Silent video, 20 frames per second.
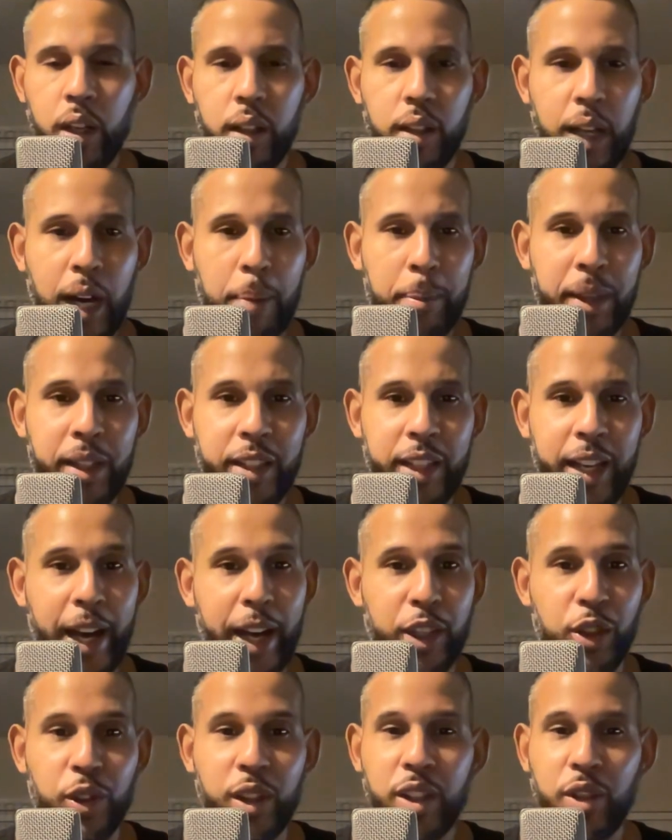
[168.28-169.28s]
I mean, yeah,
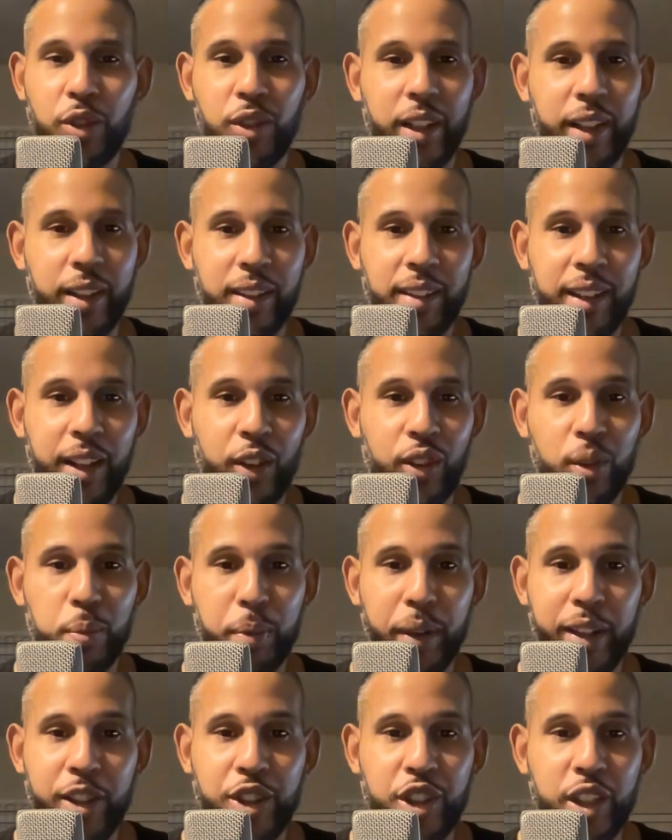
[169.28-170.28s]
you can use an Excel
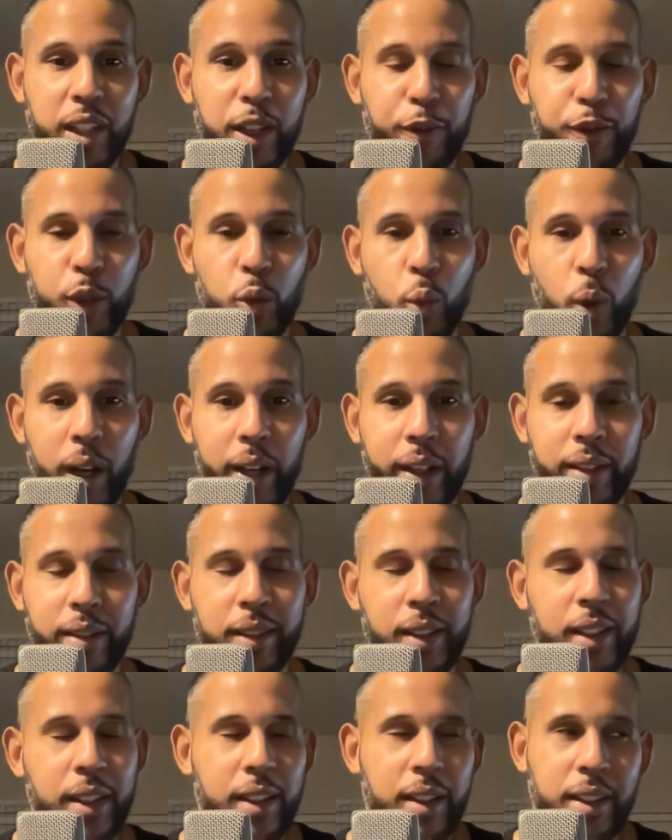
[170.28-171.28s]
spreadsheet if you want.
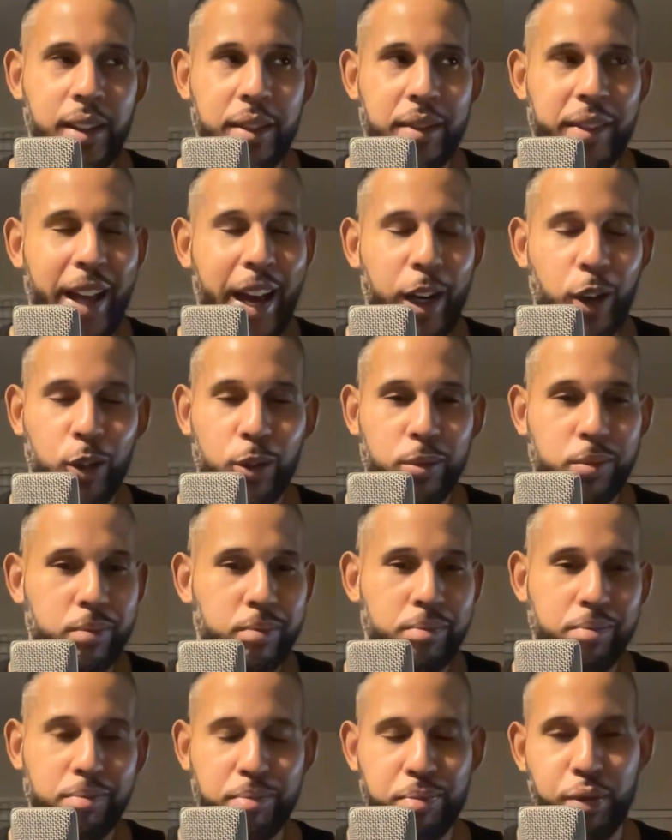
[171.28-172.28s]
That'll
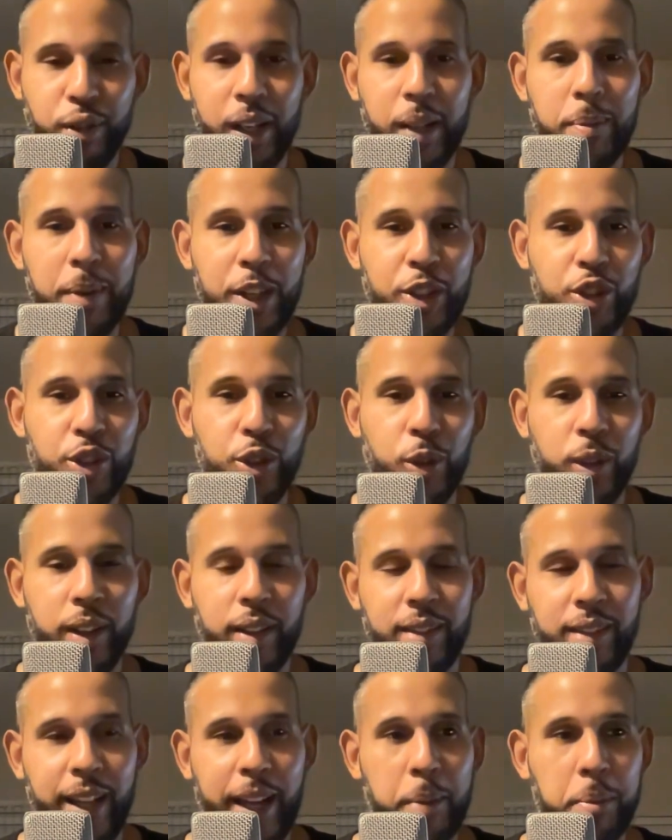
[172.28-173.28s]
pretty much do the
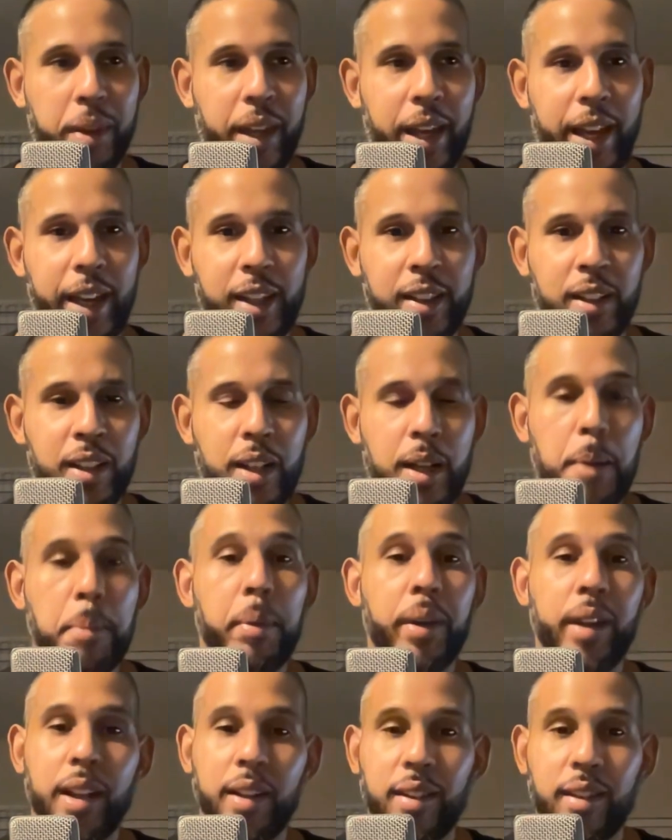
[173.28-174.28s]
same thing,
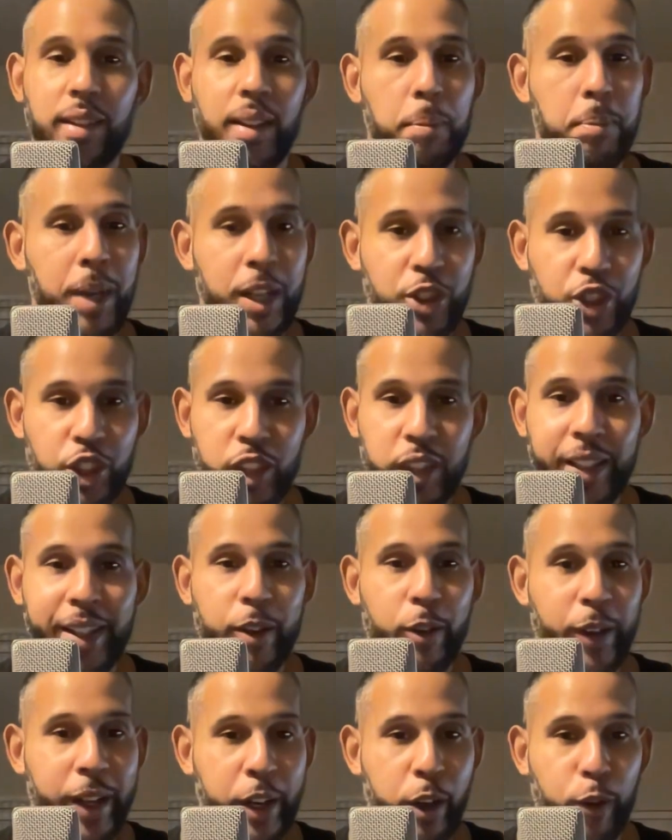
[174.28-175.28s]
but this is a much
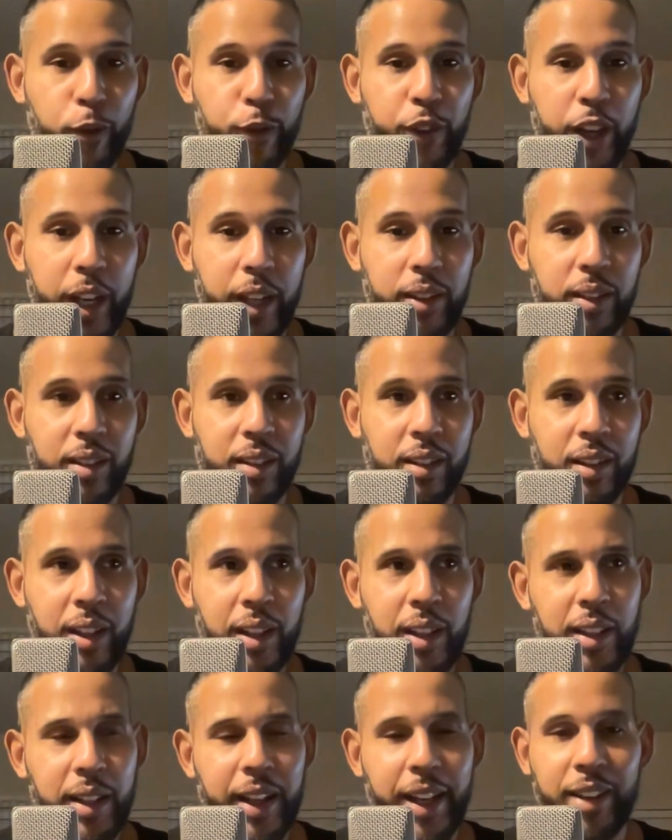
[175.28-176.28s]
cleaner interface.
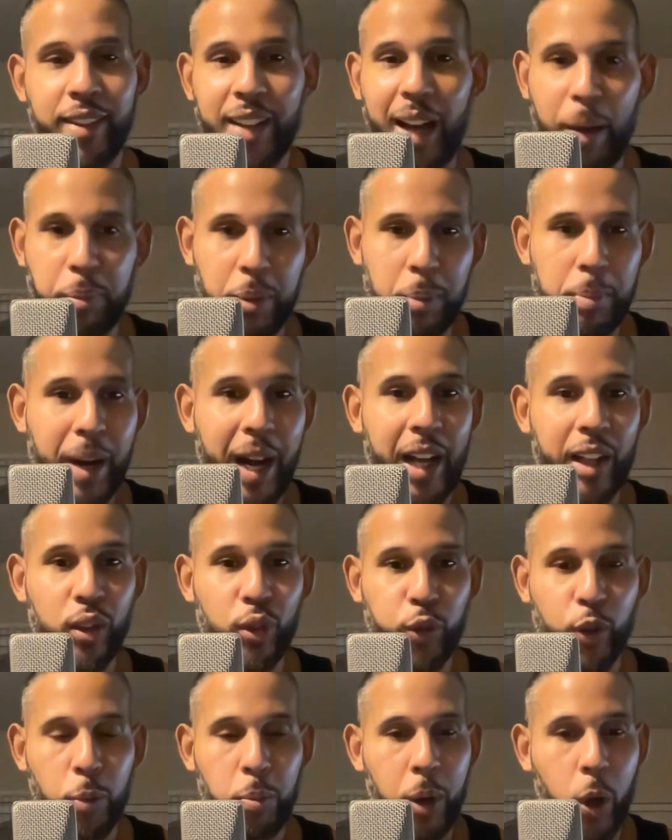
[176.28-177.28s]
It's optimized
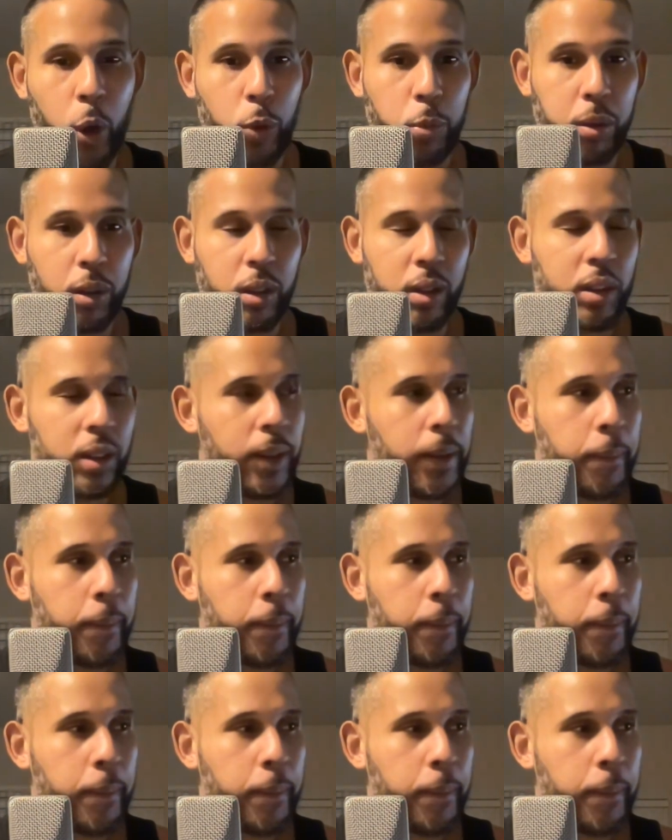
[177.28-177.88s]
for mobile.